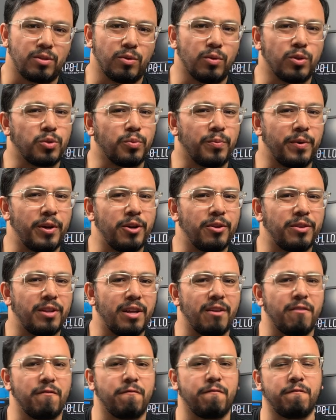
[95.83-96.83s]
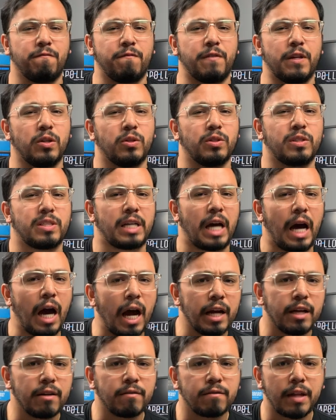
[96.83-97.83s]
it's weird that it feels
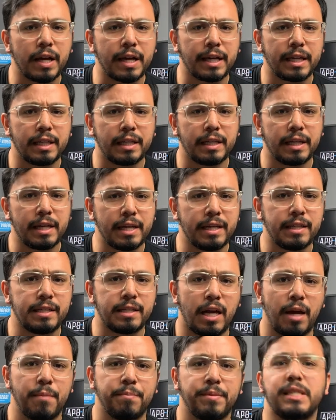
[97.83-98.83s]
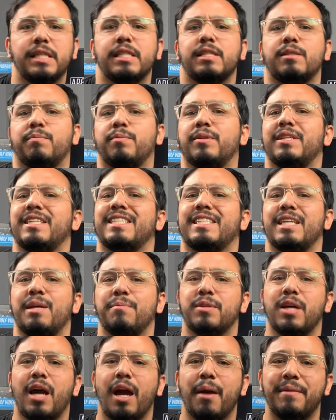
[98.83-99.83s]
kind of like a lid type disc, but at the
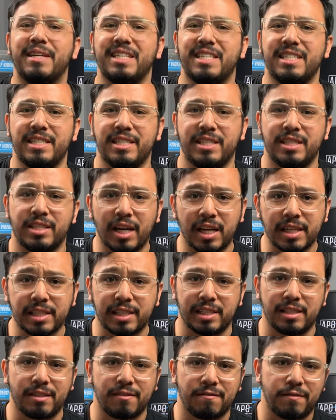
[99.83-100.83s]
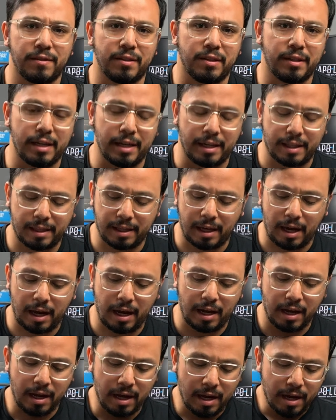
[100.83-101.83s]
same time it doesn't feel like
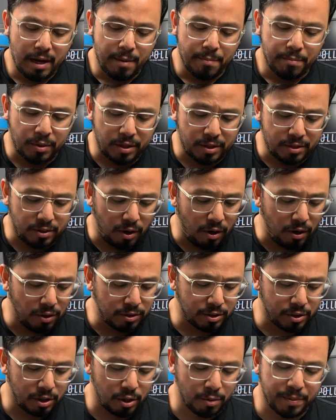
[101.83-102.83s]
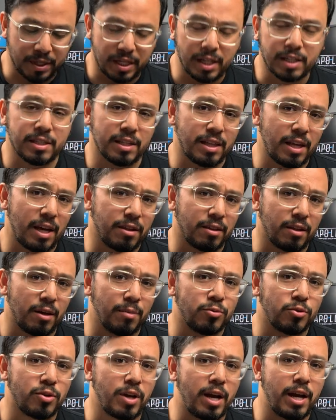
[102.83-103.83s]
that. But it's also, because of that
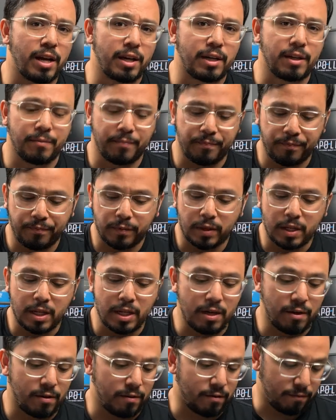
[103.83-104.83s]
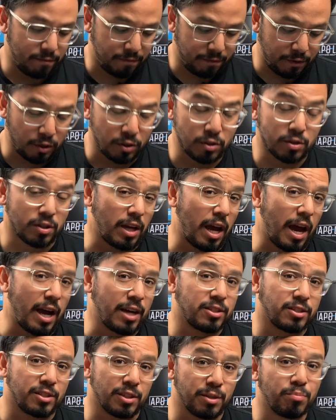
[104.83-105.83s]
thumb track, it feels
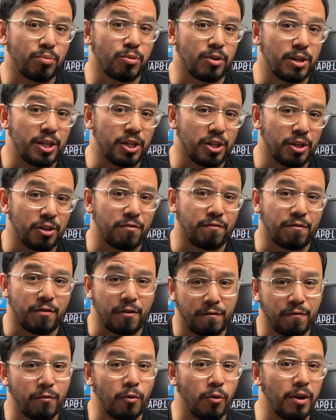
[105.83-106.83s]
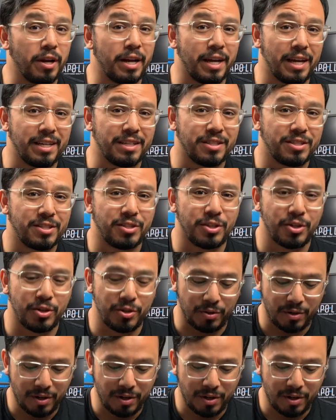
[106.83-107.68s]
actually pretty good for forehands too.